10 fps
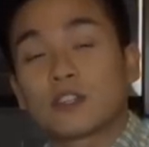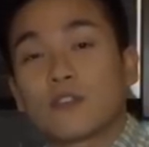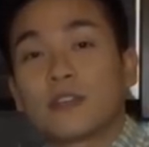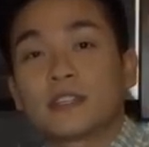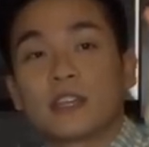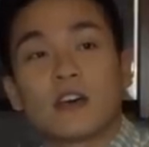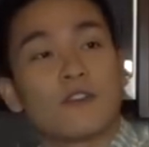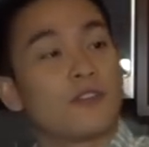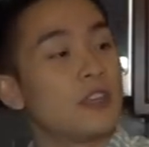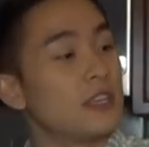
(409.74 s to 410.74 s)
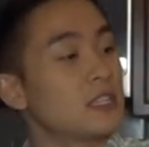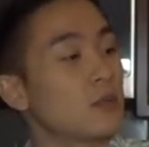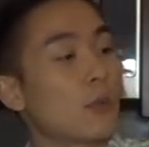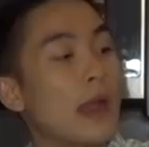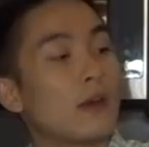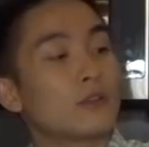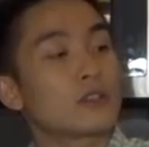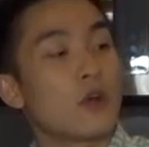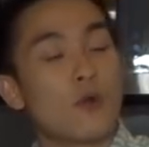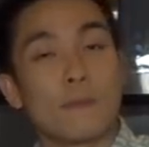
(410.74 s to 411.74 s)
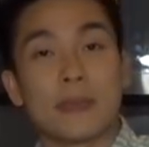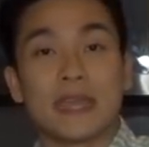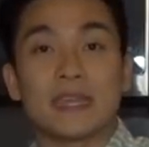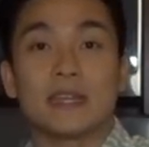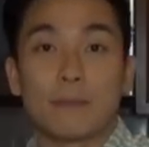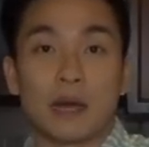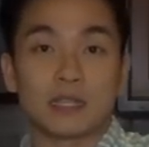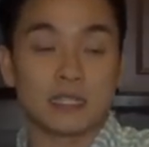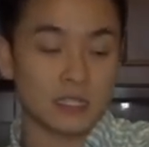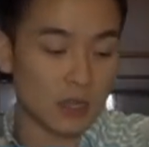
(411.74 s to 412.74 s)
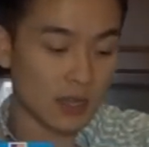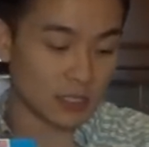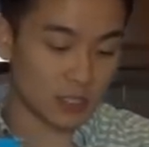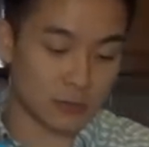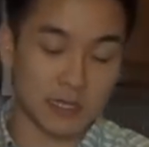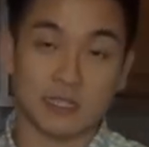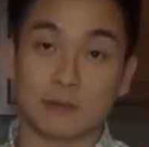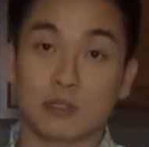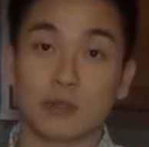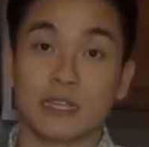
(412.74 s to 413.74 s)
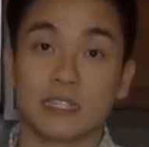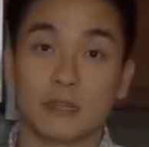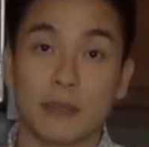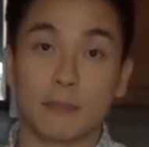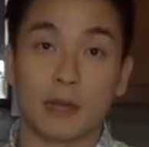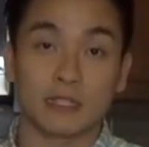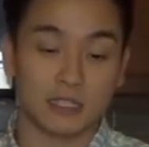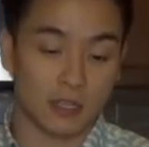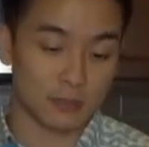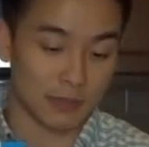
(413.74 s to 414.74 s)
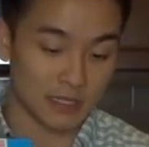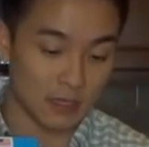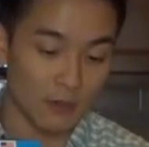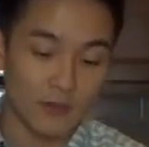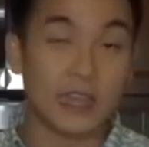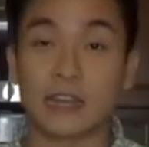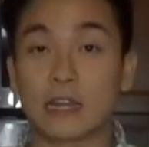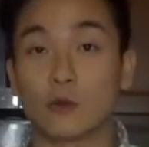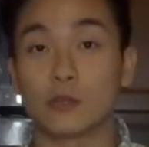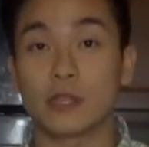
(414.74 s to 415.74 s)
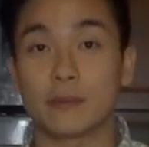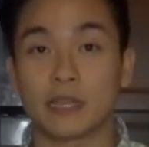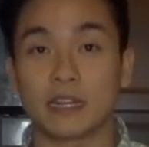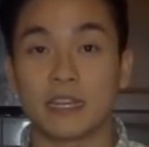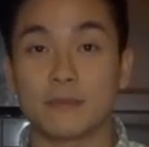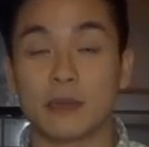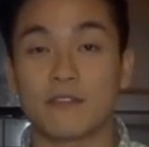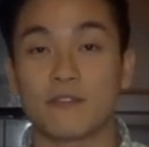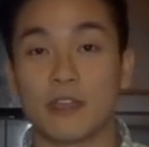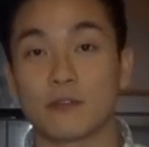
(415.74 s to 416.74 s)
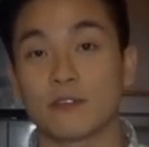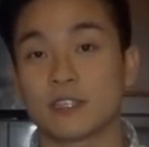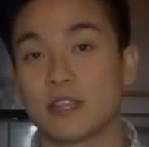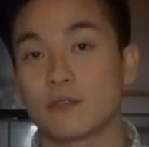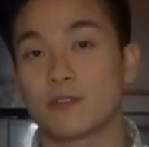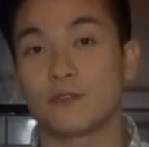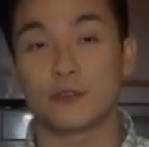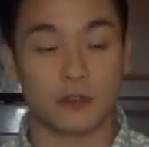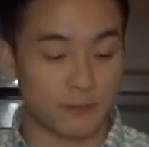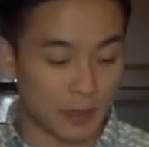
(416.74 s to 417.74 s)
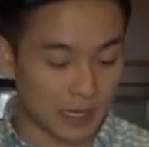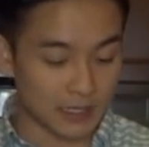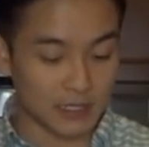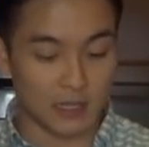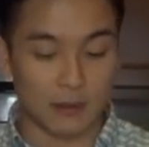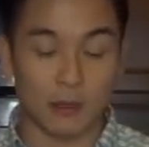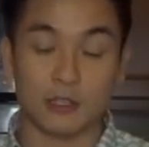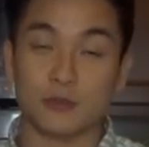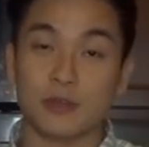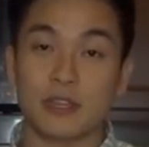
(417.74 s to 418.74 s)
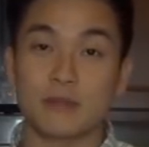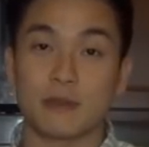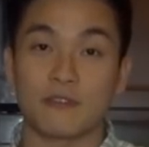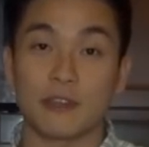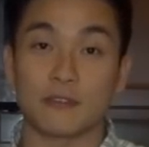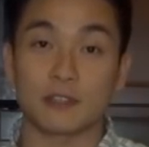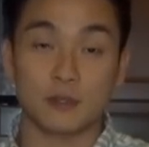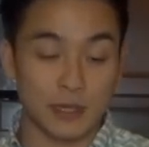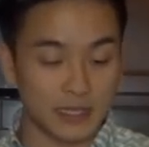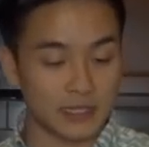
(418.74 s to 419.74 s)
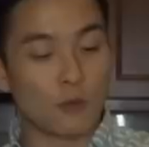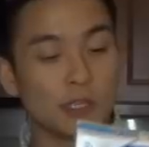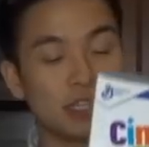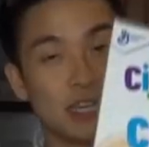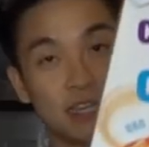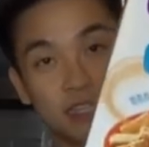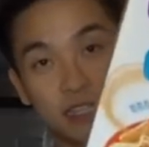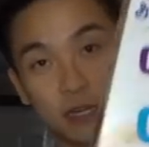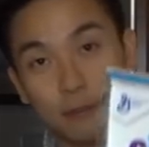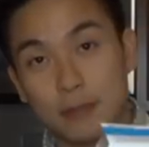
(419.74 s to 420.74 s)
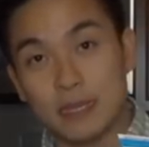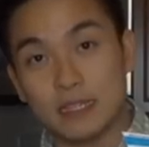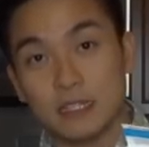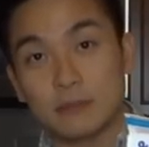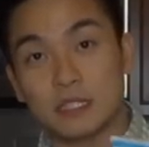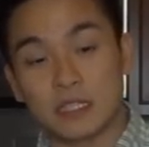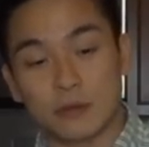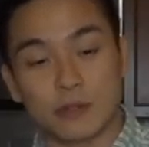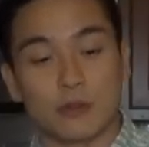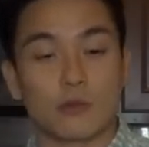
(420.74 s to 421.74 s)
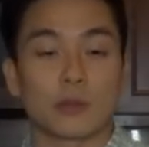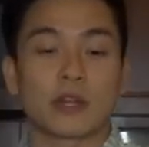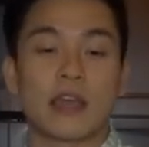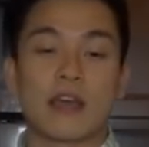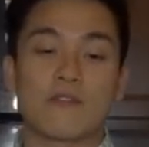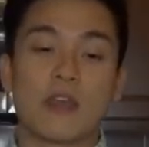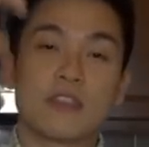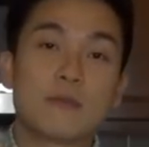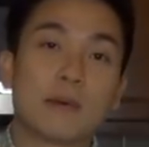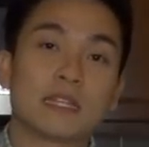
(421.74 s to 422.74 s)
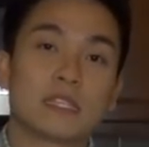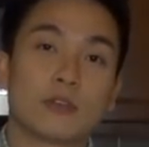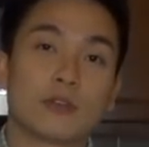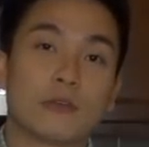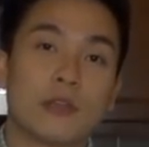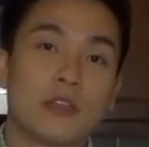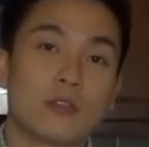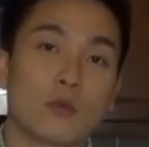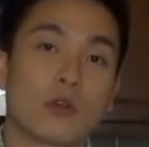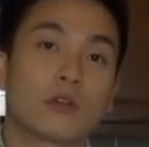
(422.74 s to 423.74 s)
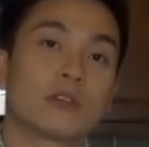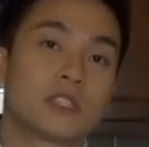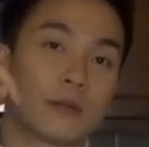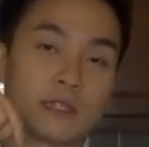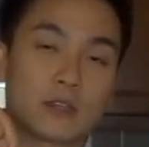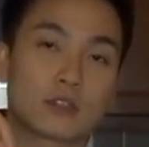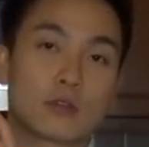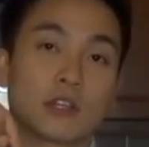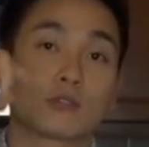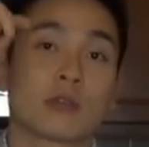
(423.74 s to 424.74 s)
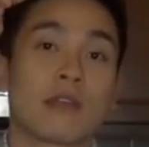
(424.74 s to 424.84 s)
servings of this Rao's homemade pasta sauce, just because I'm too lazy to make pasta sauce myself. And not only am I gonna eat my favorite savory food of pasta, I'm also gonna eat my favorite sweets, which is gonna be some cereal. We're gonna have the best cereal in the world, Cinnamon Toast Crunch. We're